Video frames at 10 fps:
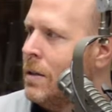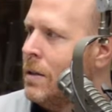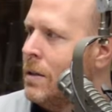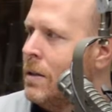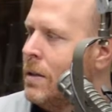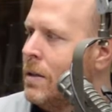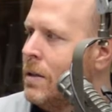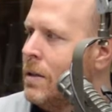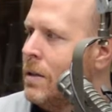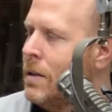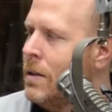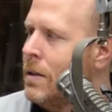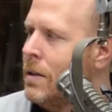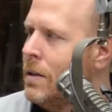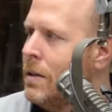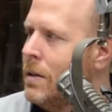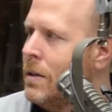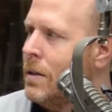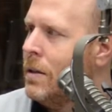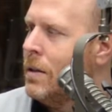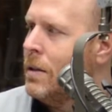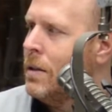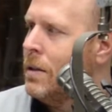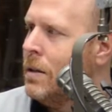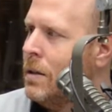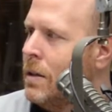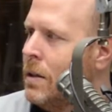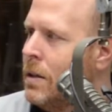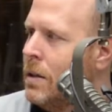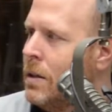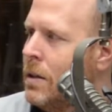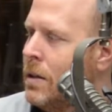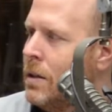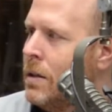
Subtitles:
(not speaking)